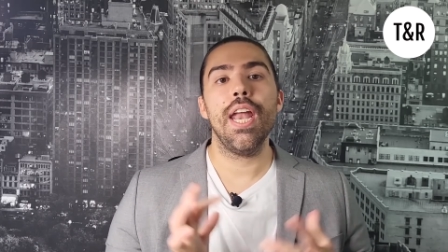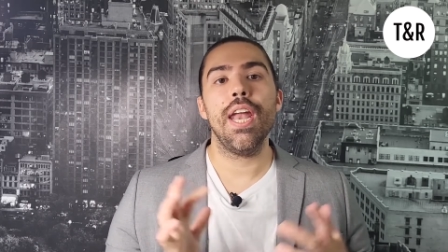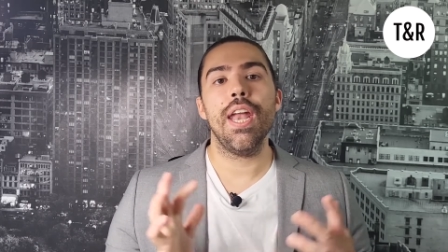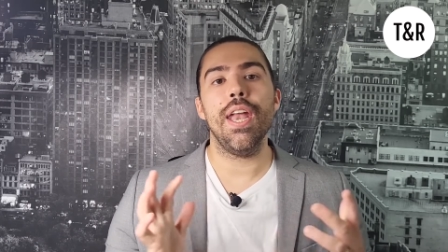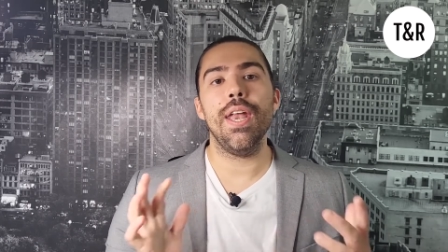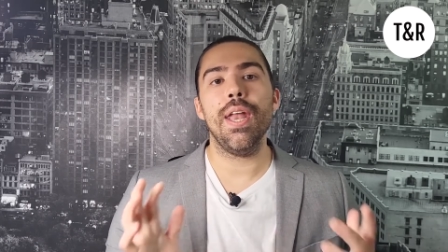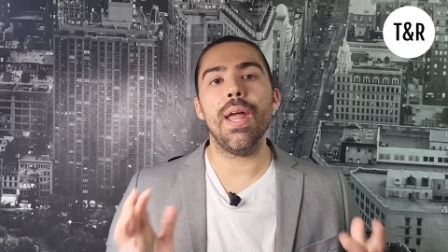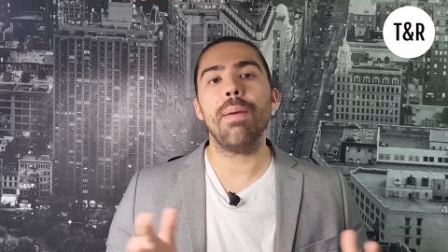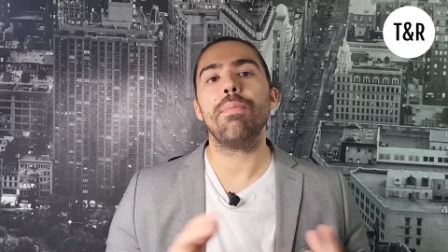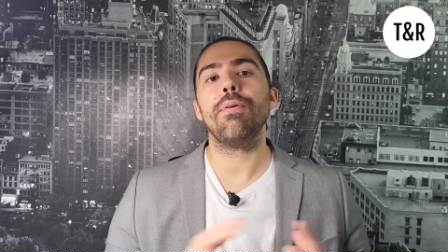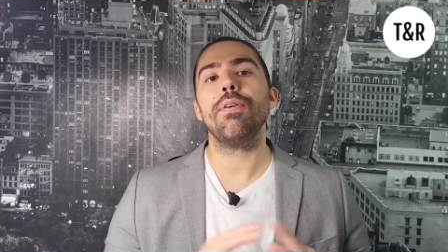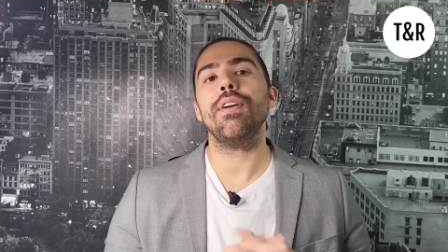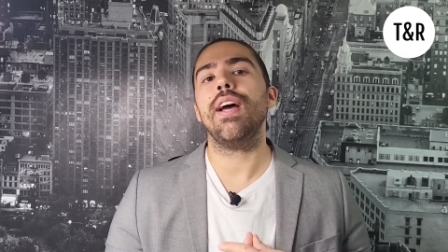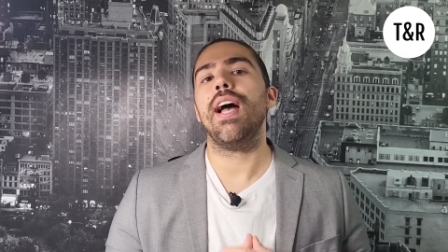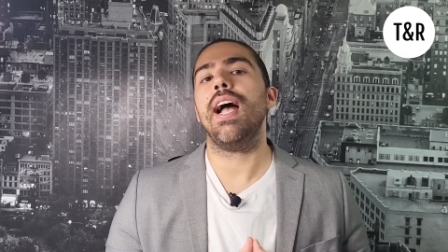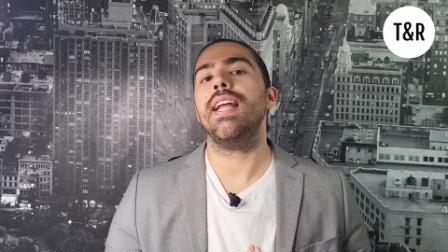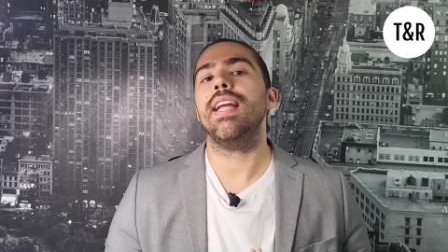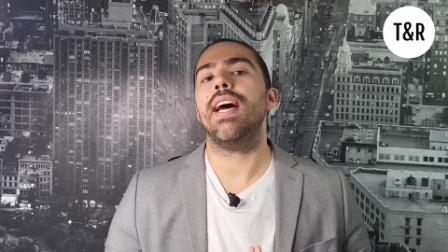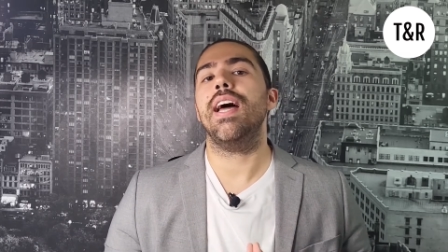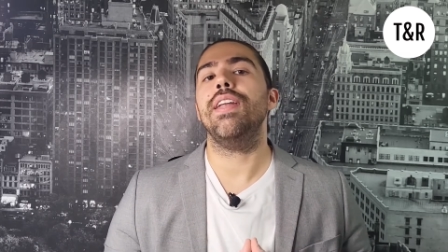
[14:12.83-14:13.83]
Number
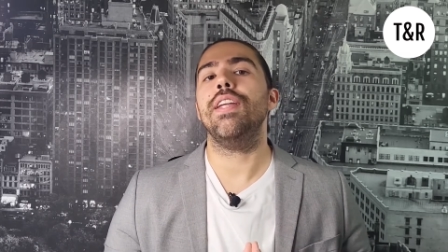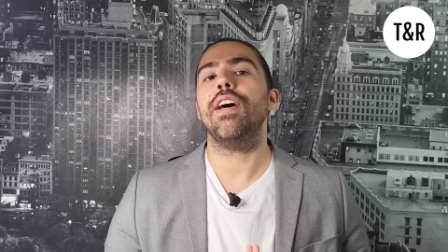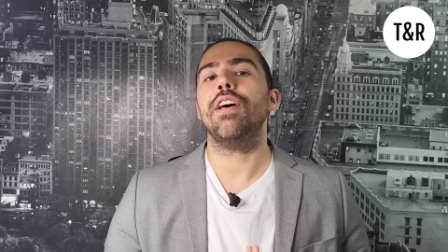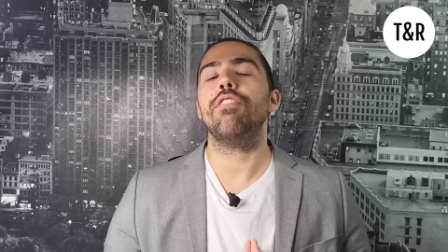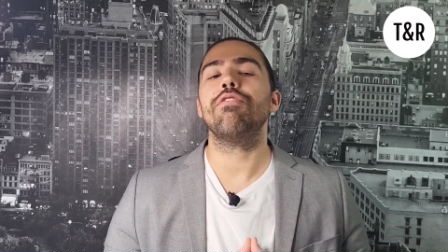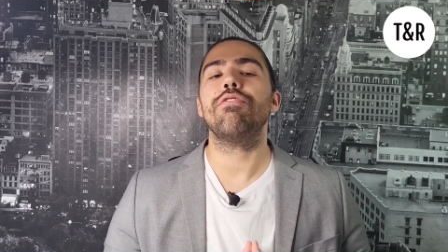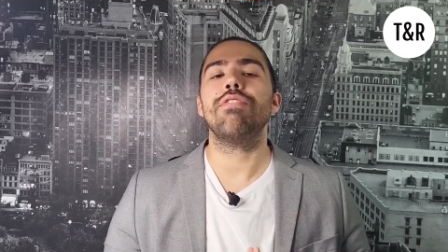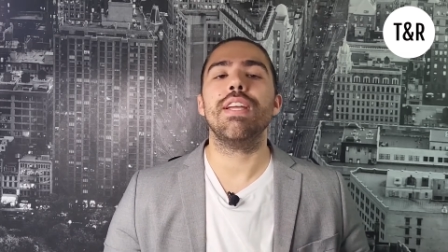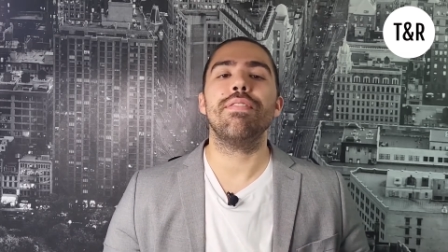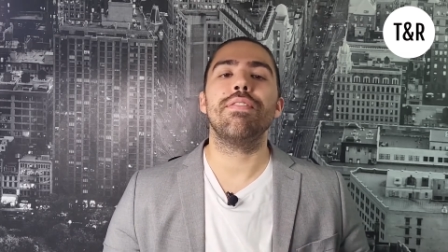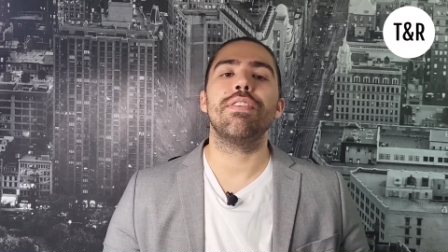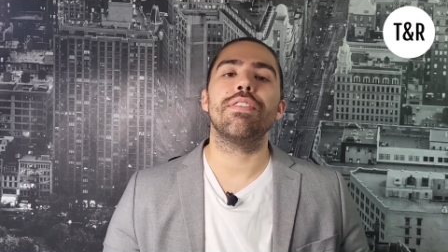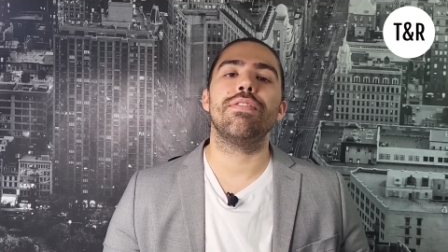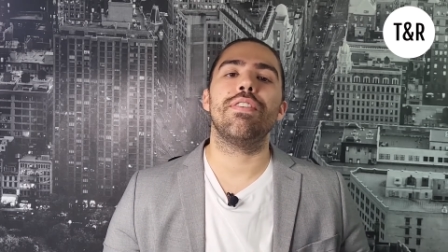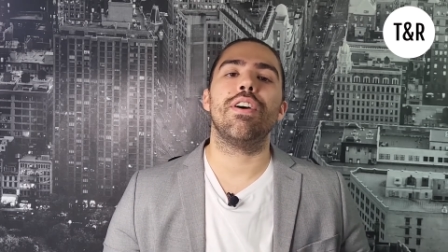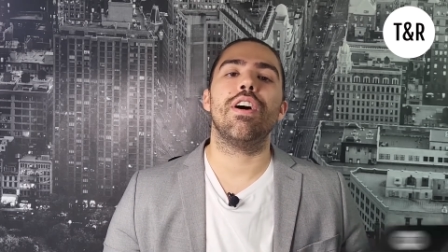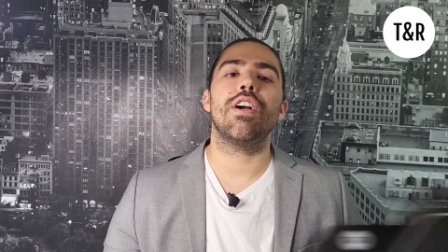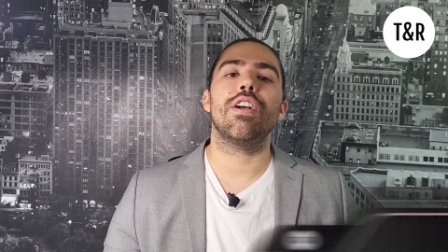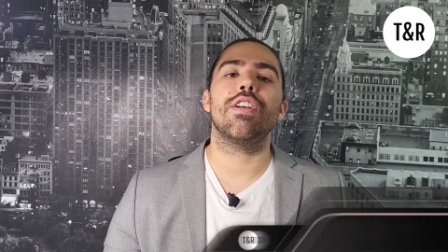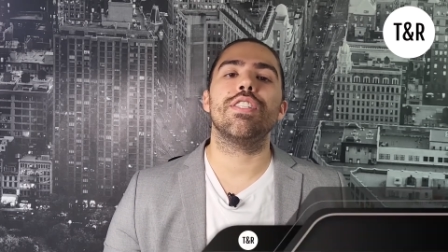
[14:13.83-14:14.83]
nine, another favorite of
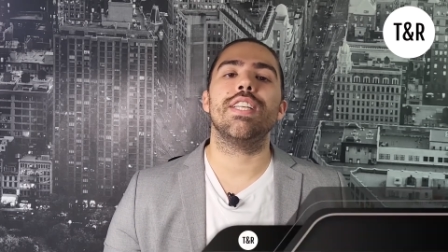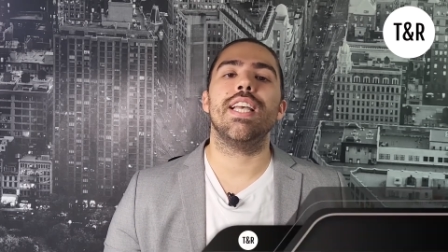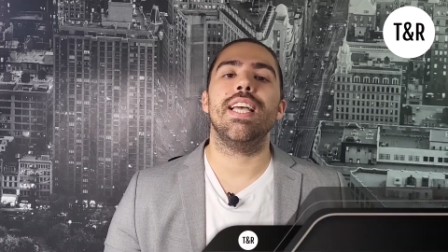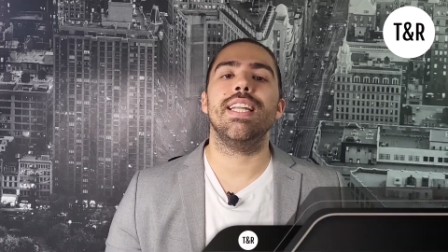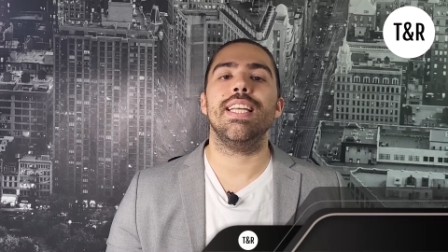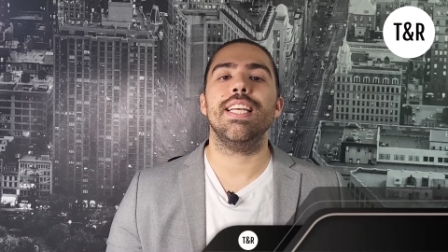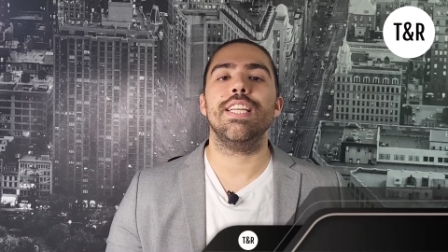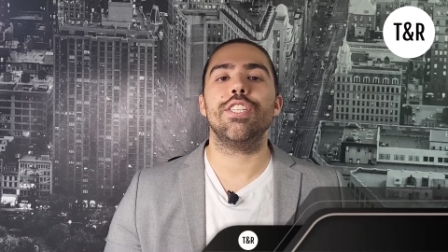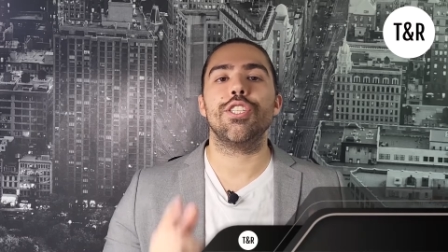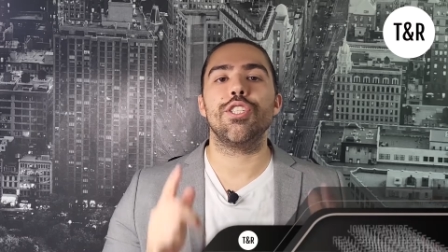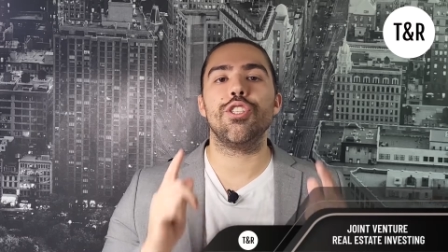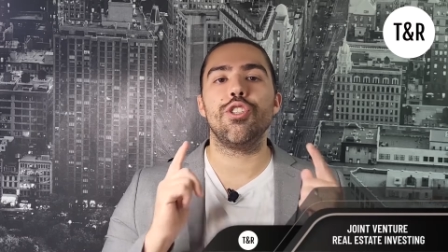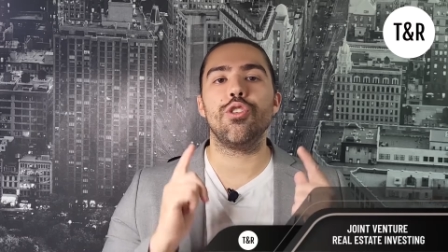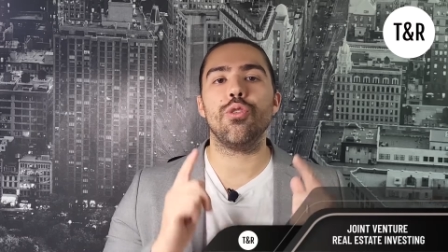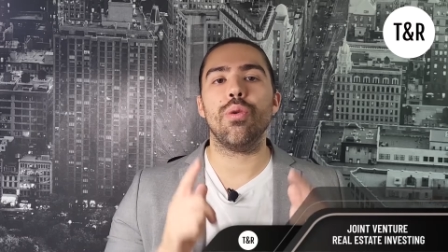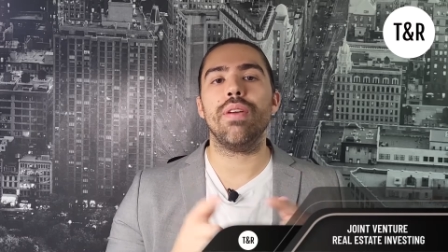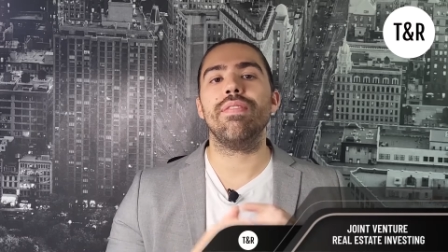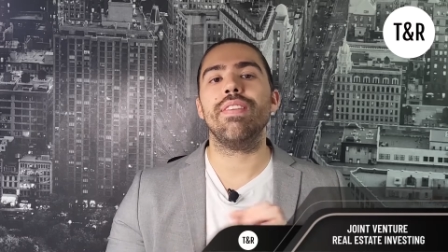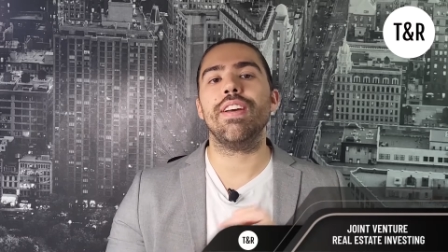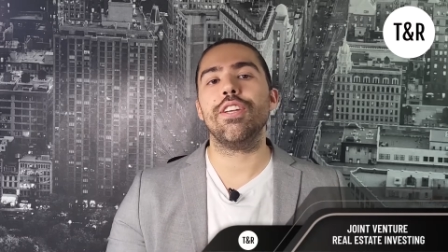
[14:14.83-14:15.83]
ours, and it's
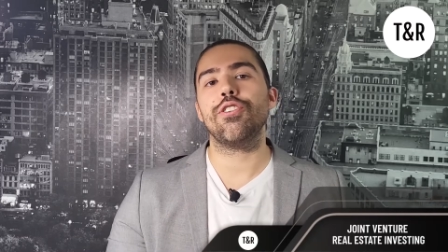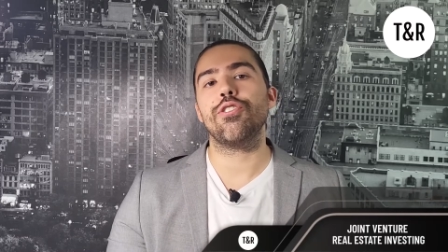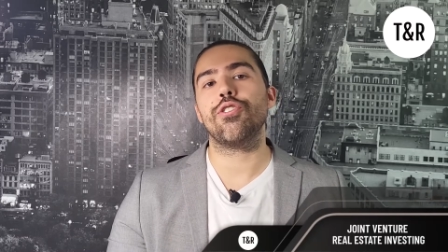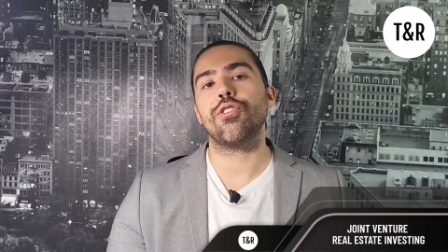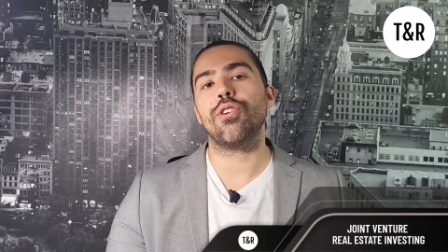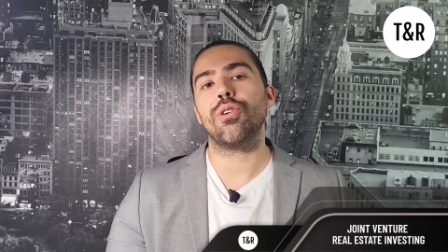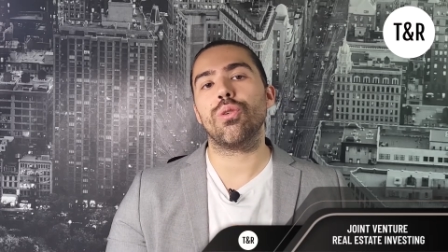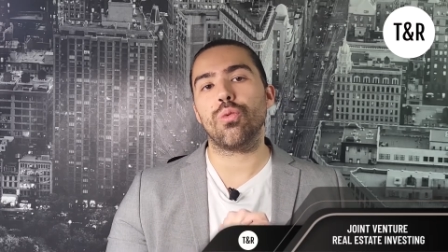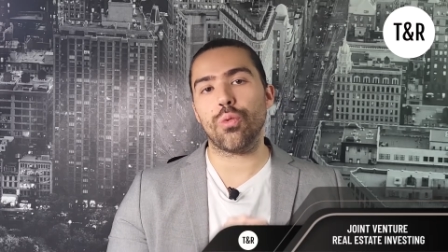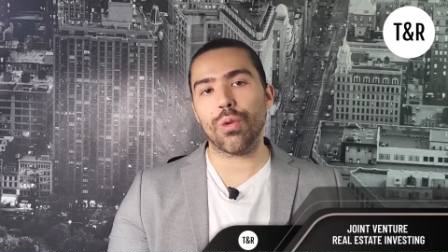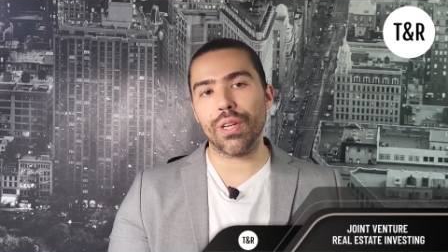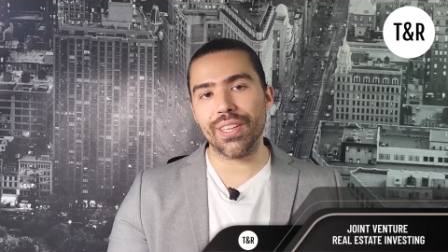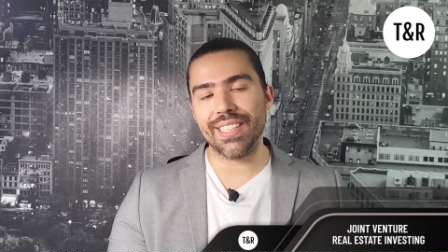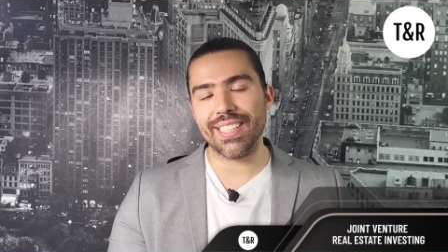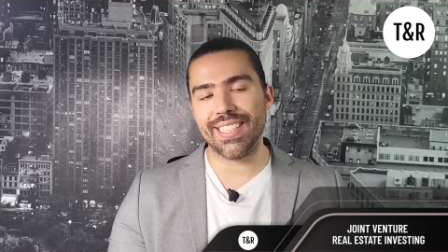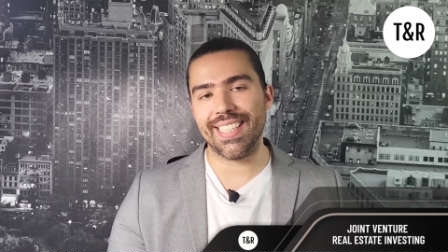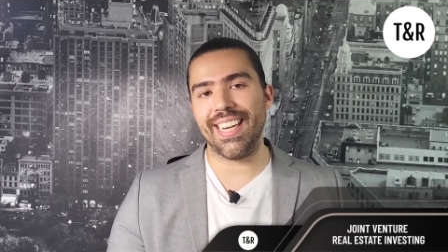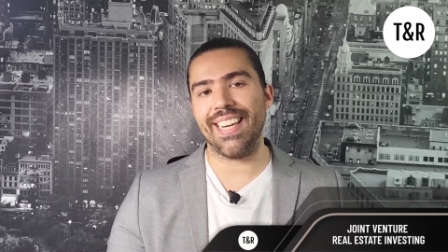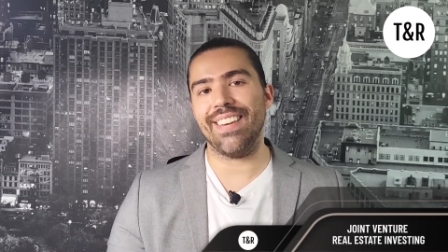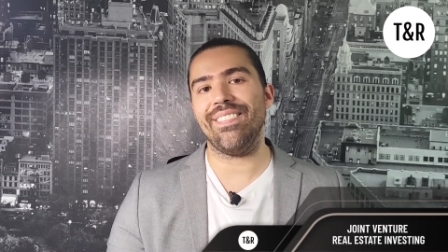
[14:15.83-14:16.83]
joint venture real
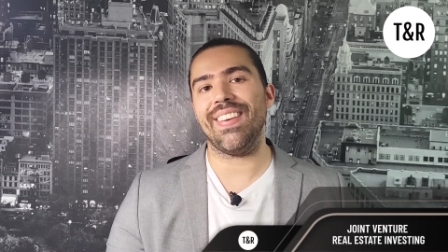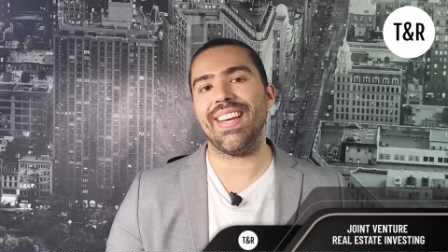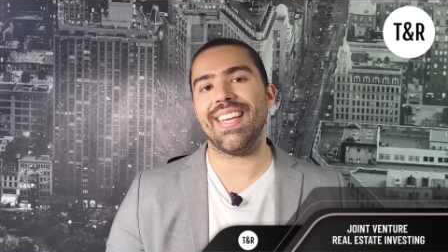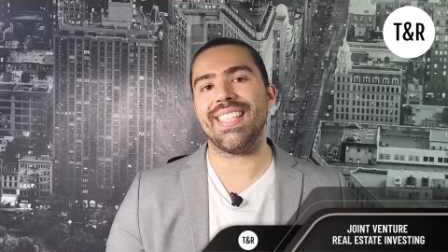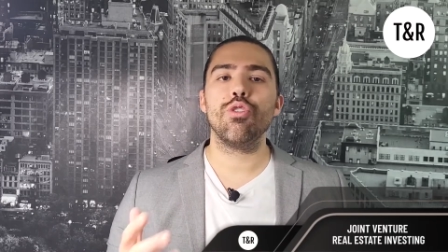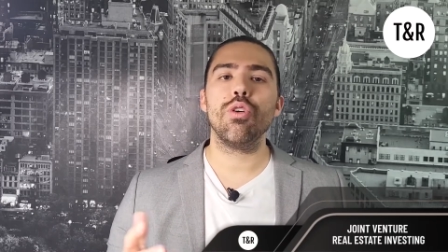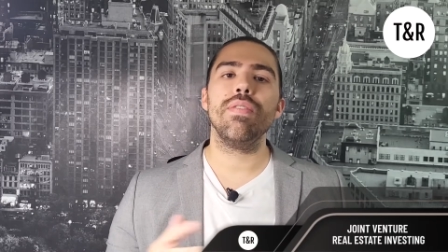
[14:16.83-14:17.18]
estate investing.